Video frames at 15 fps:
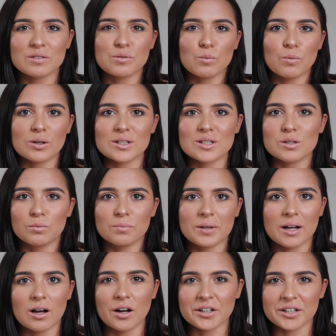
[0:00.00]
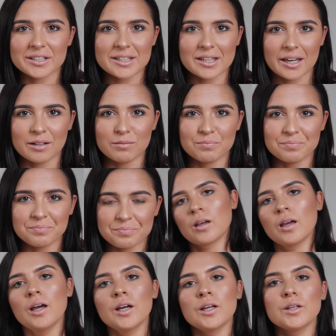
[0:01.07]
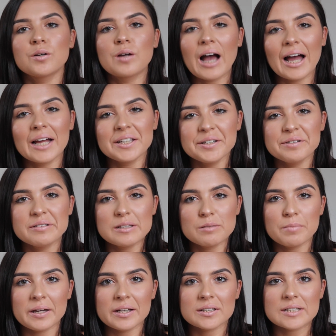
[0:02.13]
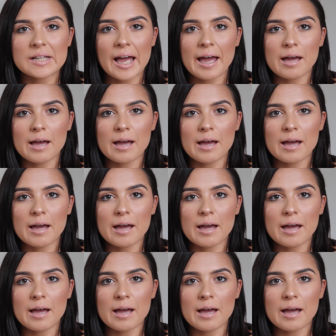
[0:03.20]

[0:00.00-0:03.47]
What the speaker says: if you want something on your skin. You can use the mitt.